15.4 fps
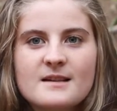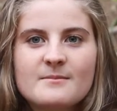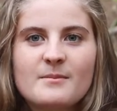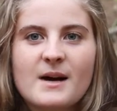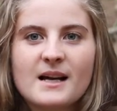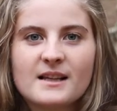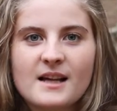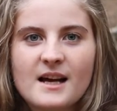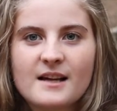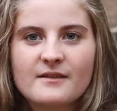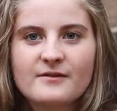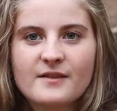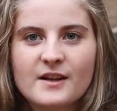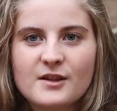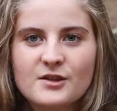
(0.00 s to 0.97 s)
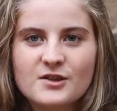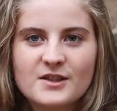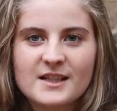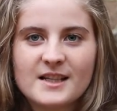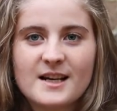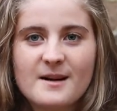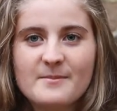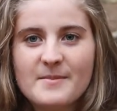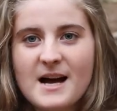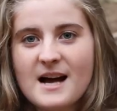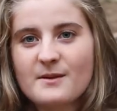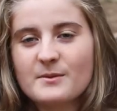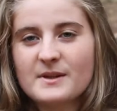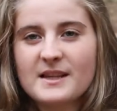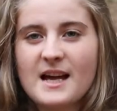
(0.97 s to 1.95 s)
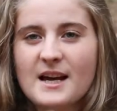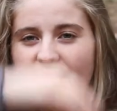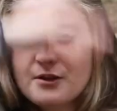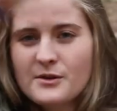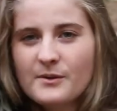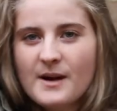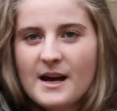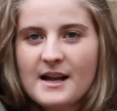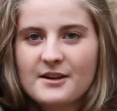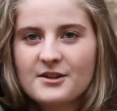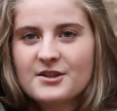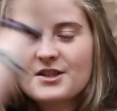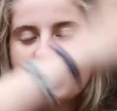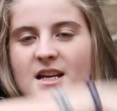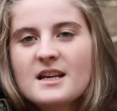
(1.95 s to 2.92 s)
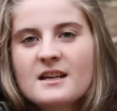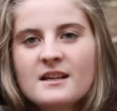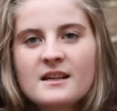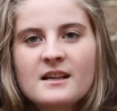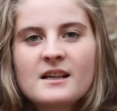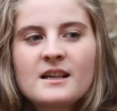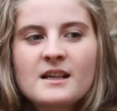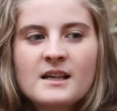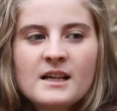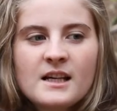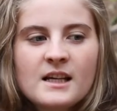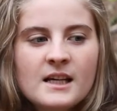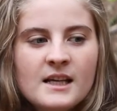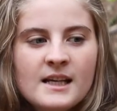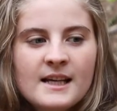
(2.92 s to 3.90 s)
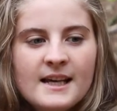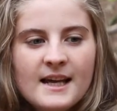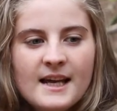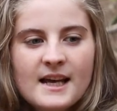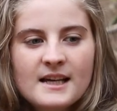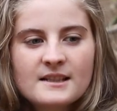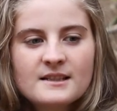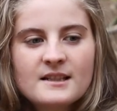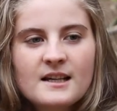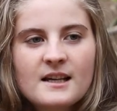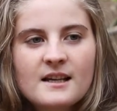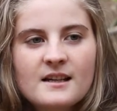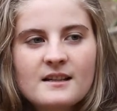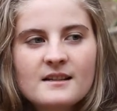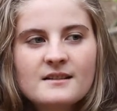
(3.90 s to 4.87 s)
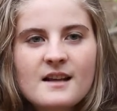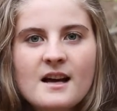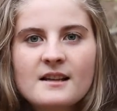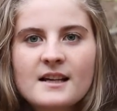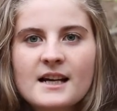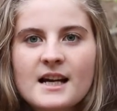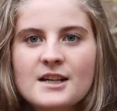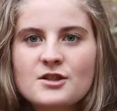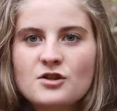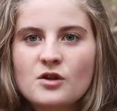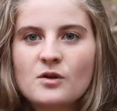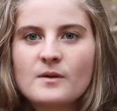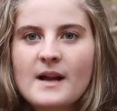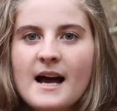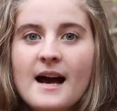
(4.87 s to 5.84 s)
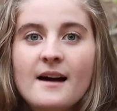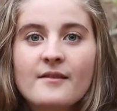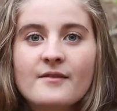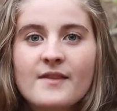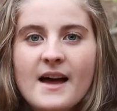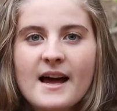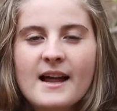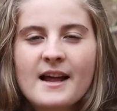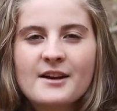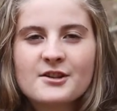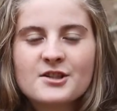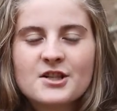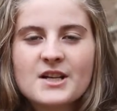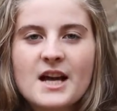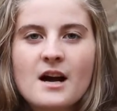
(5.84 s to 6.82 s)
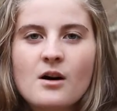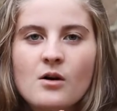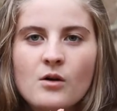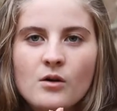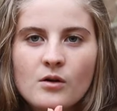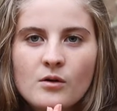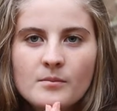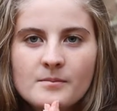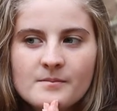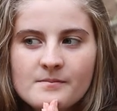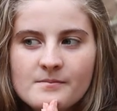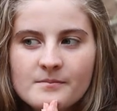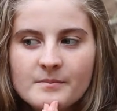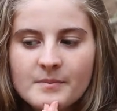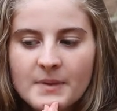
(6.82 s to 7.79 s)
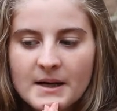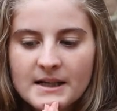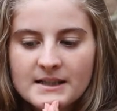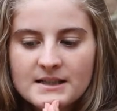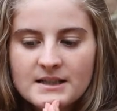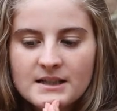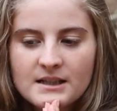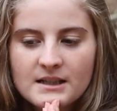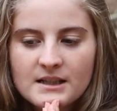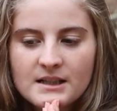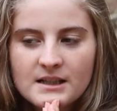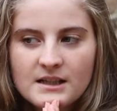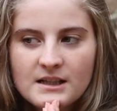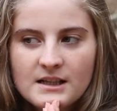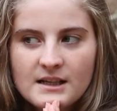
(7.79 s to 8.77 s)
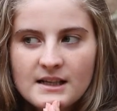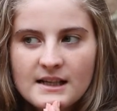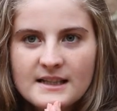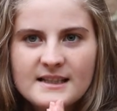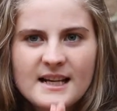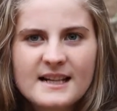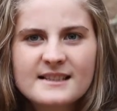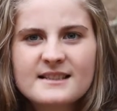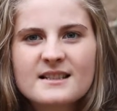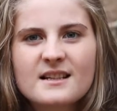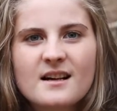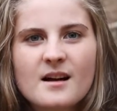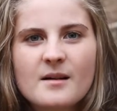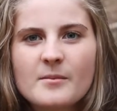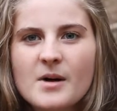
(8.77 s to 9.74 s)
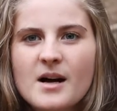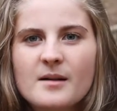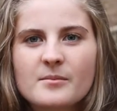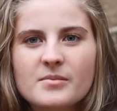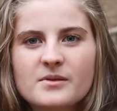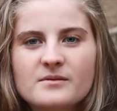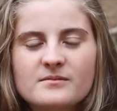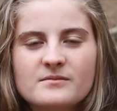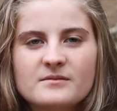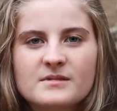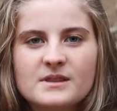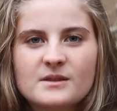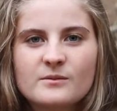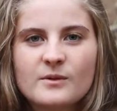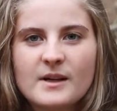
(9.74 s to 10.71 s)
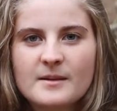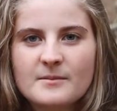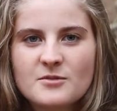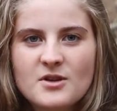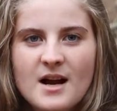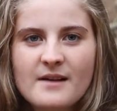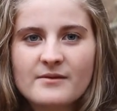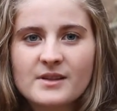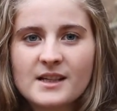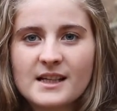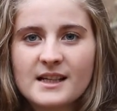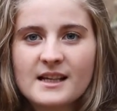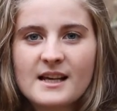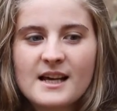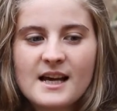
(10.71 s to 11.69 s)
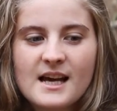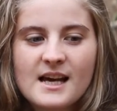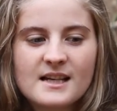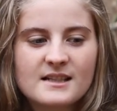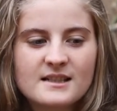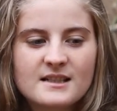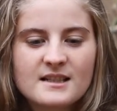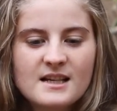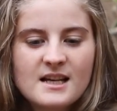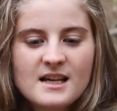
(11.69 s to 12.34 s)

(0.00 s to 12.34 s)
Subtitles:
my life. I usually come back with that new energy, and not like I don't have that energy at home, but it tends to come up when I'm traveling. And,